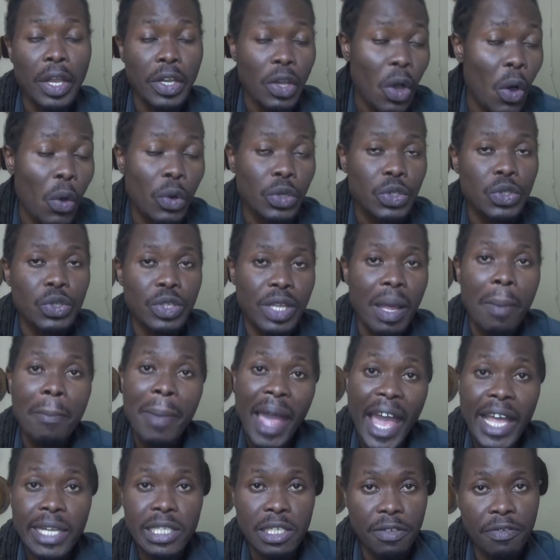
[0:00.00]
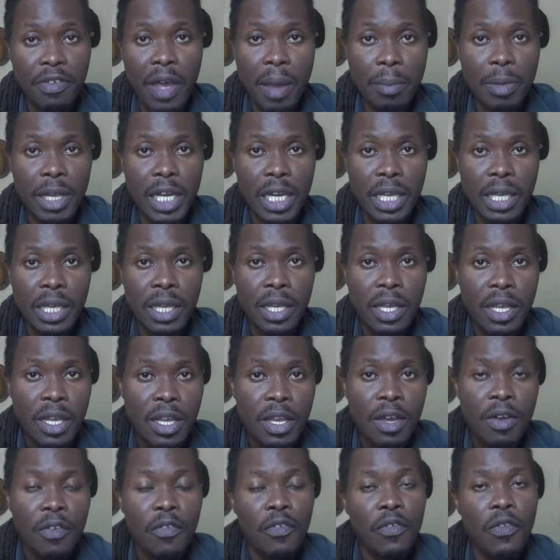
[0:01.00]
or to the man's family
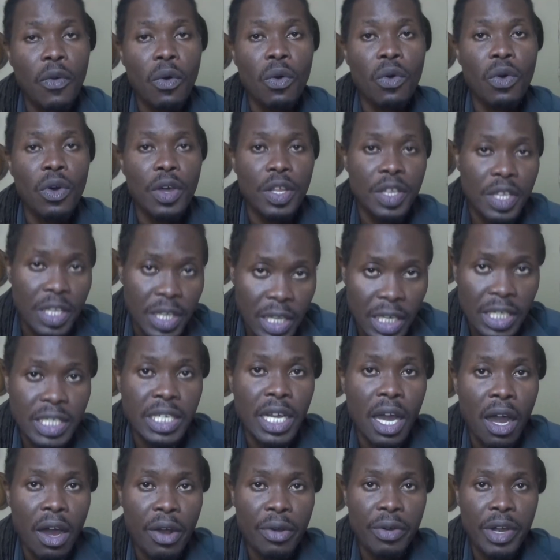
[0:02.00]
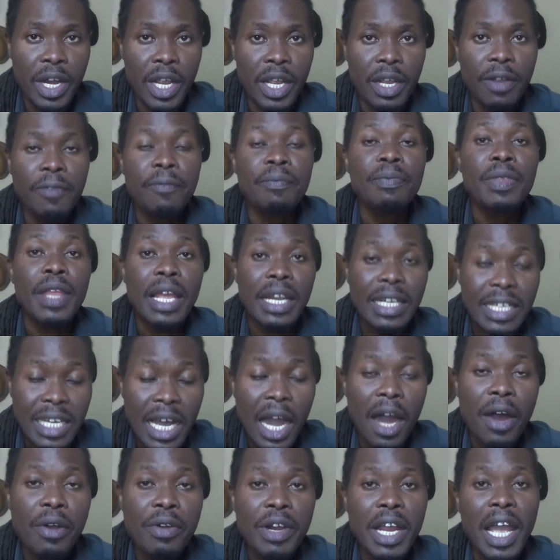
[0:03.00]
for the dowry.
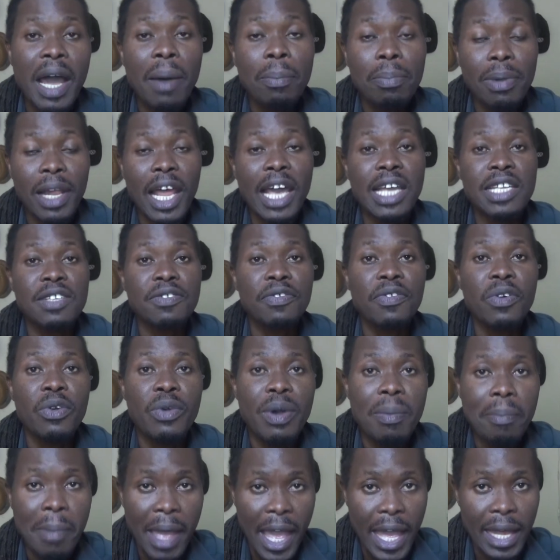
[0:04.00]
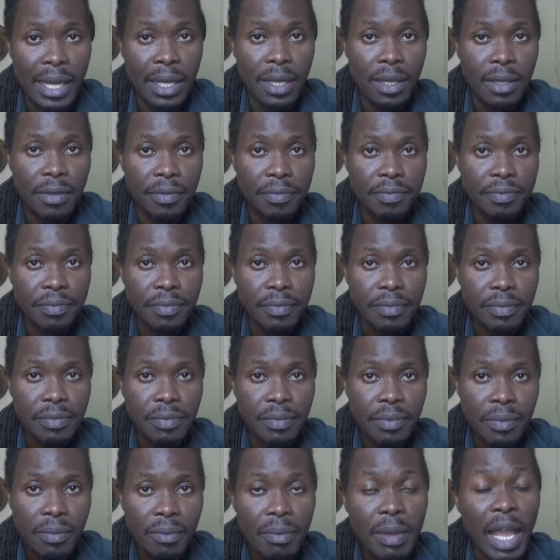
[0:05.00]
Dowry applies for a man
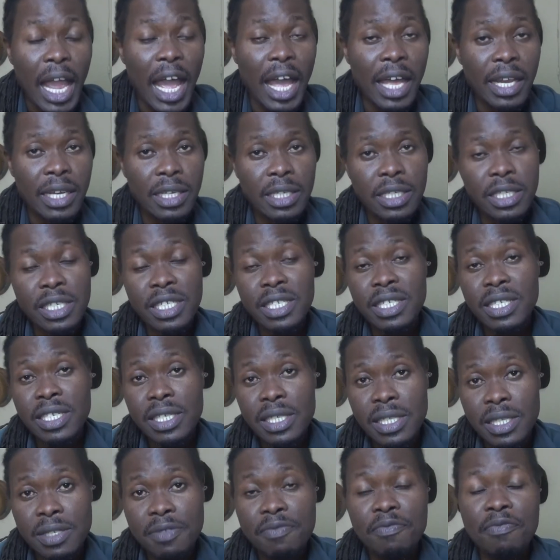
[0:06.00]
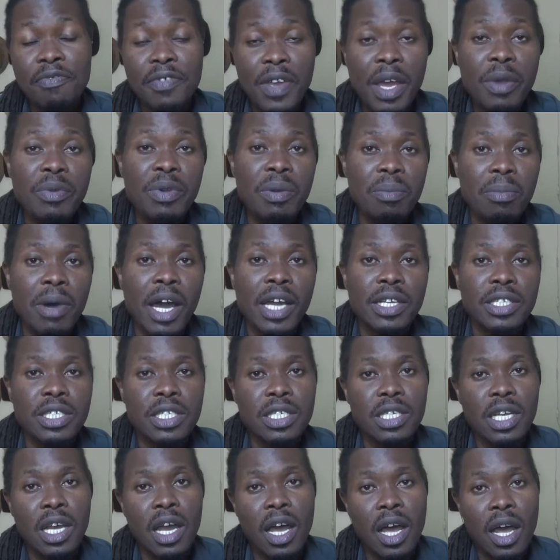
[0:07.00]
and it is very
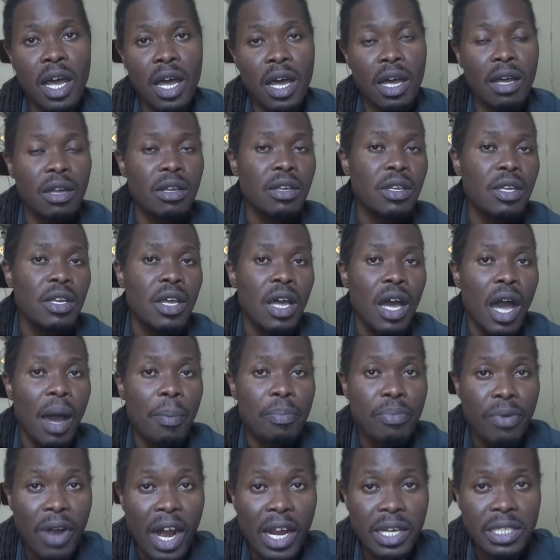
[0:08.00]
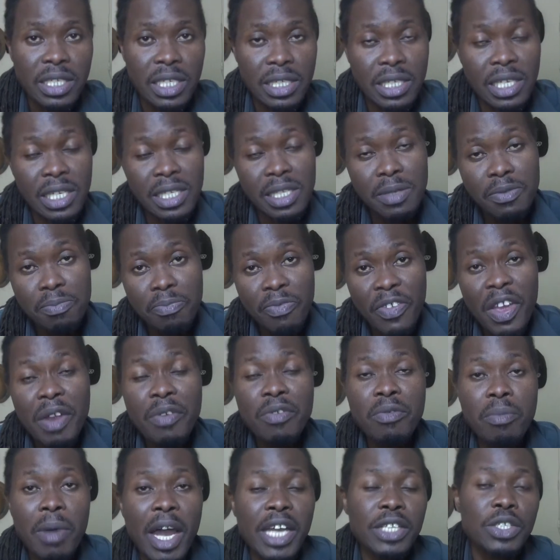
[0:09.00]
much uh, a practice it's very
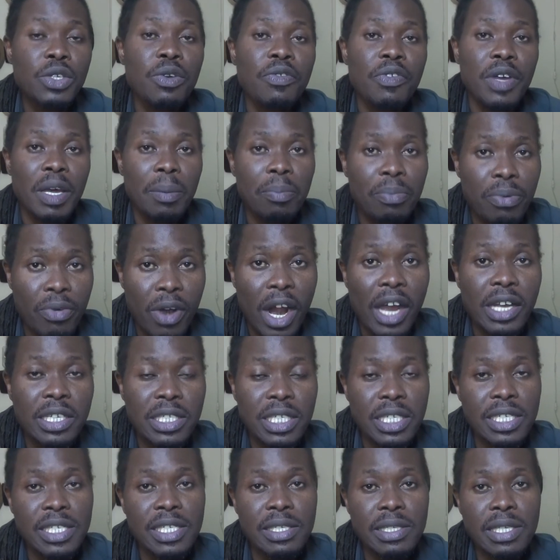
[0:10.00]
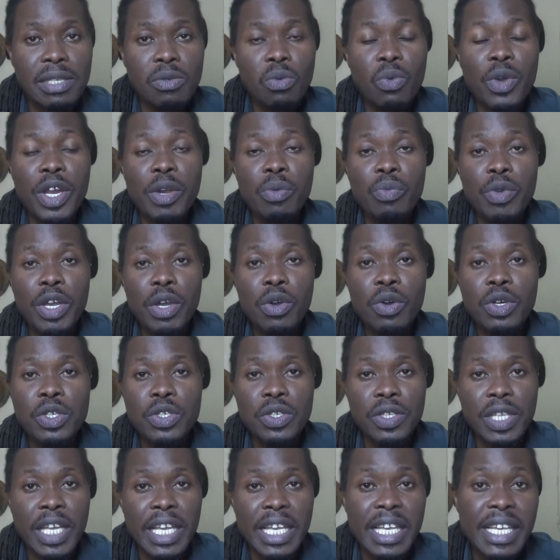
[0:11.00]
much of a practice when we go
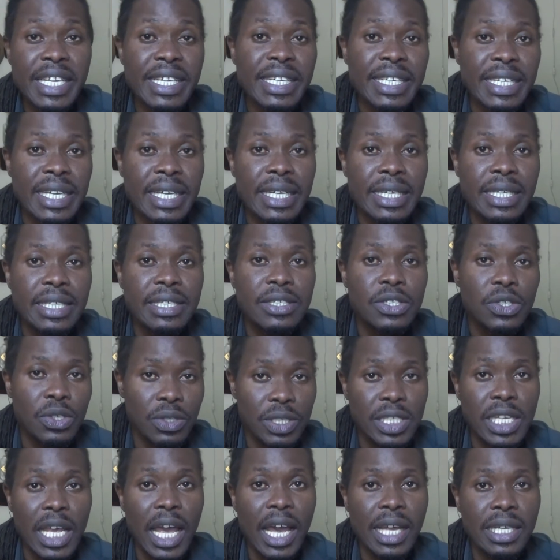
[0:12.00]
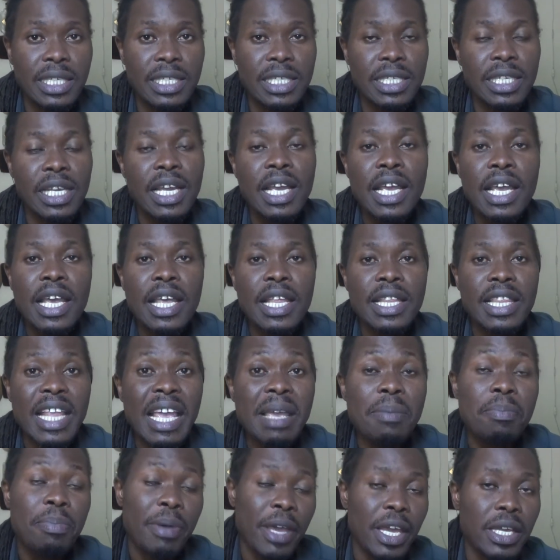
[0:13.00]
to the indian society
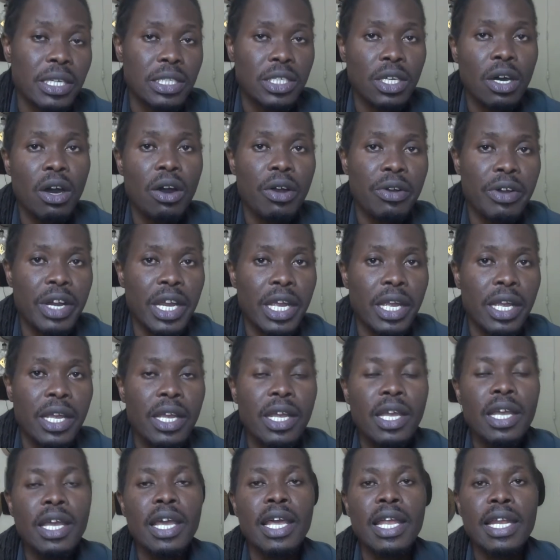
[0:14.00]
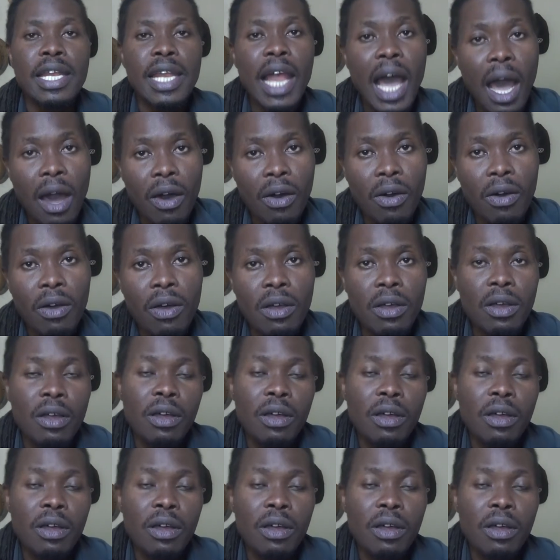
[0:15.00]
they pay dowry now